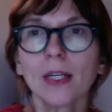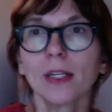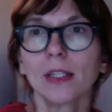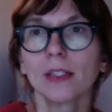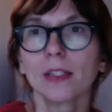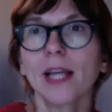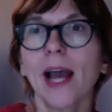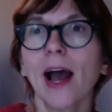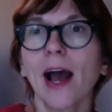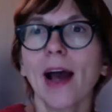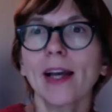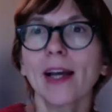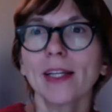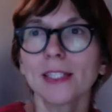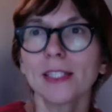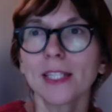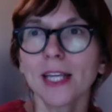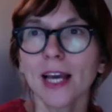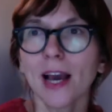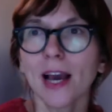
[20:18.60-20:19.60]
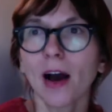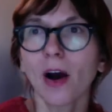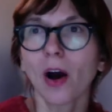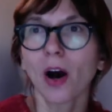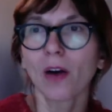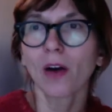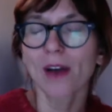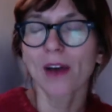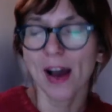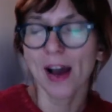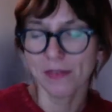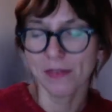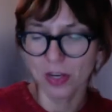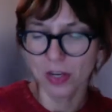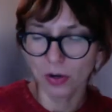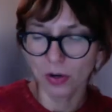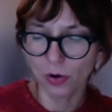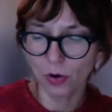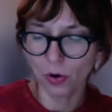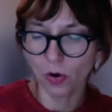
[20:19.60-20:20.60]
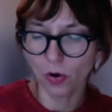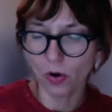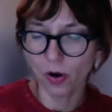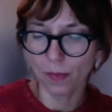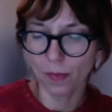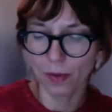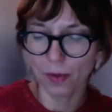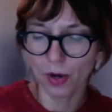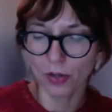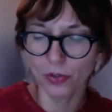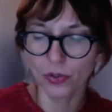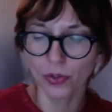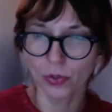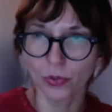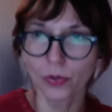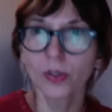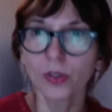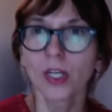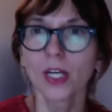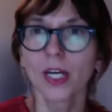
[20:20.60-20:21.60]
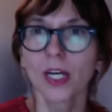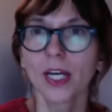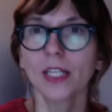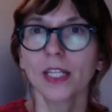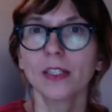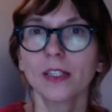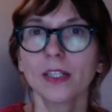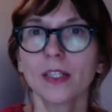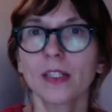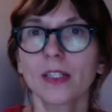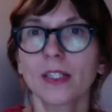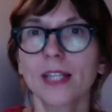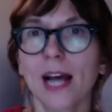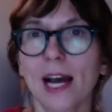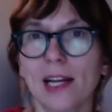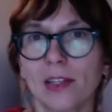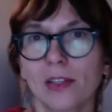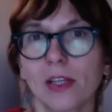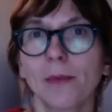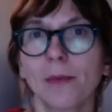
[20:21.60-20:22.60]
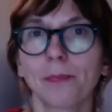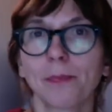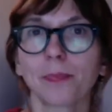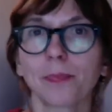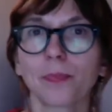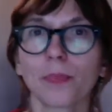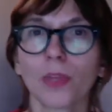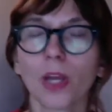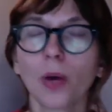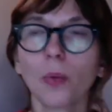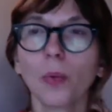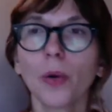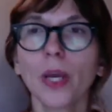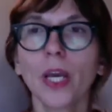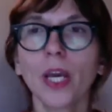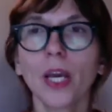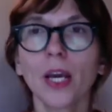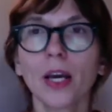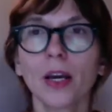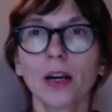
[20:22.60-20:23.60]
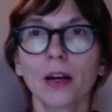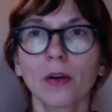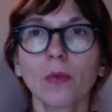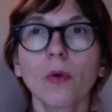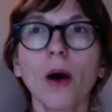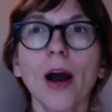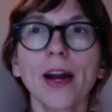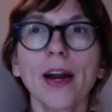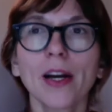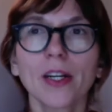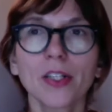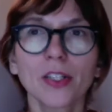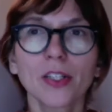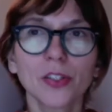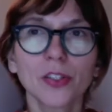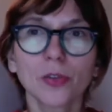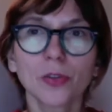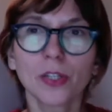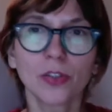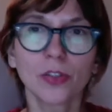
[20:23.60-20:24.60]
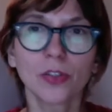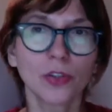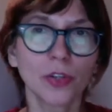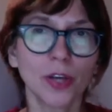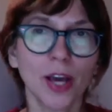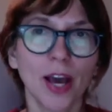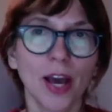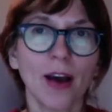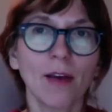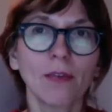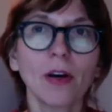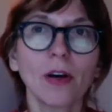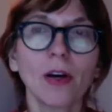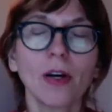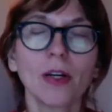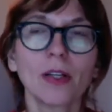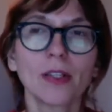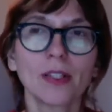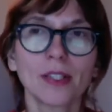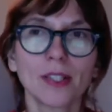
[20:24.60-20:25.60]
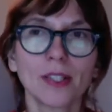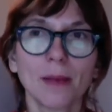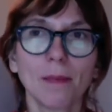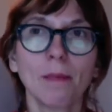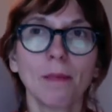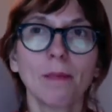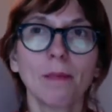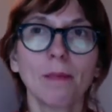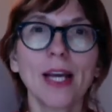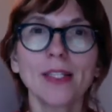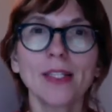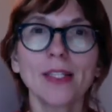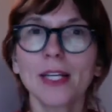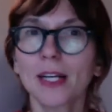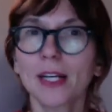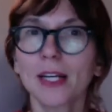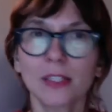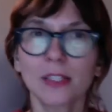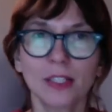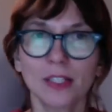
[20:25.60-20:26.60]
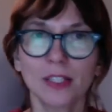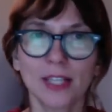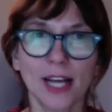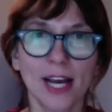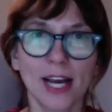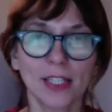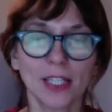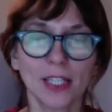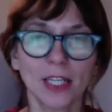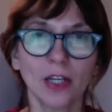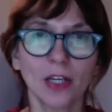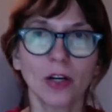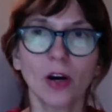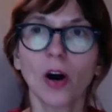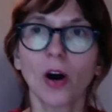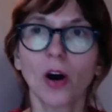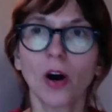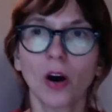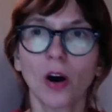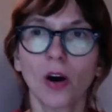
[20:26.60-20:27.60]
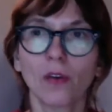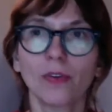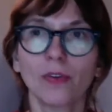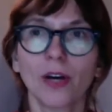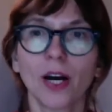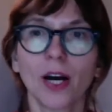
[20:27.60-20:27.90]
The idea of having core module, it is that we require students to have some basic understanding of